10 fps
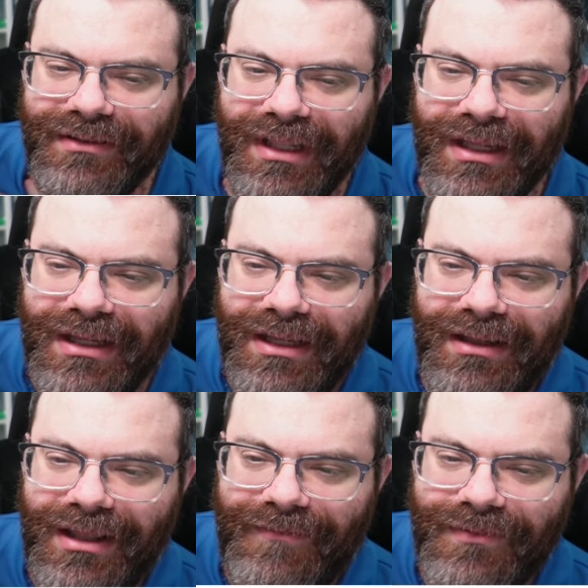And
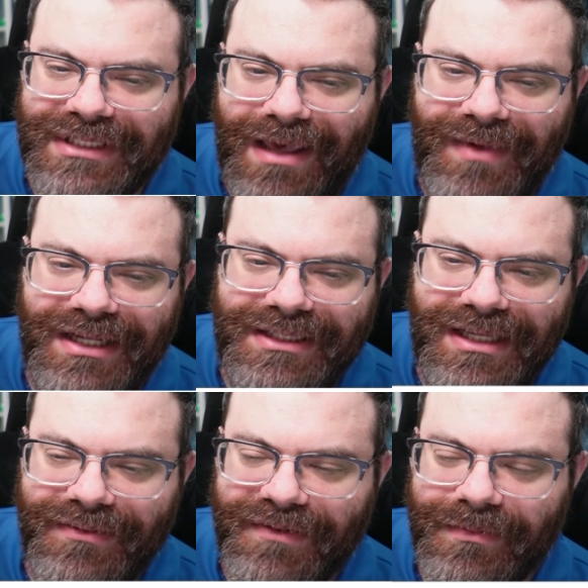if it was MAT,
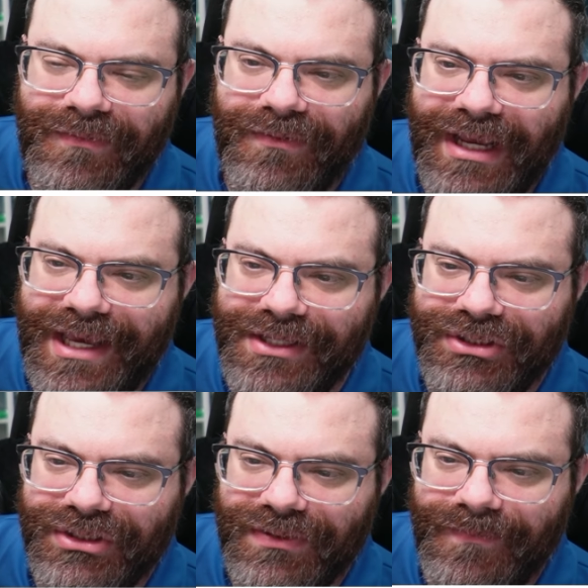it would have to be before
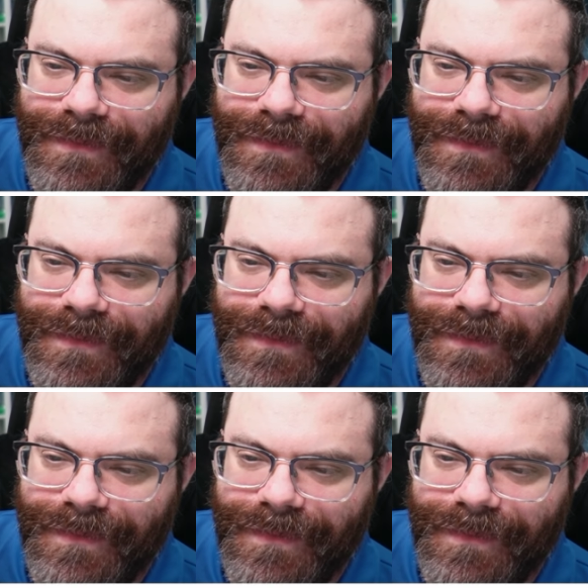H,